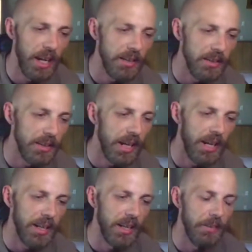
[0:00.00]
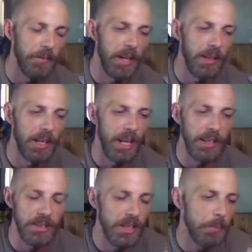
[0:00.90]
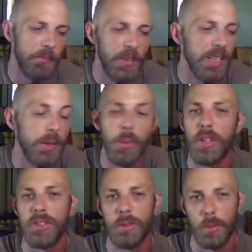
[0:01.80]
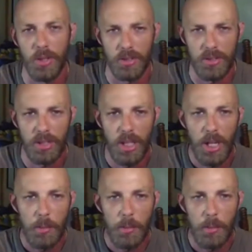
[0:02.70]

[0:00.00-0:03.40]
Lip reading: I had to look at it and I found like I just kept feeling worse and worse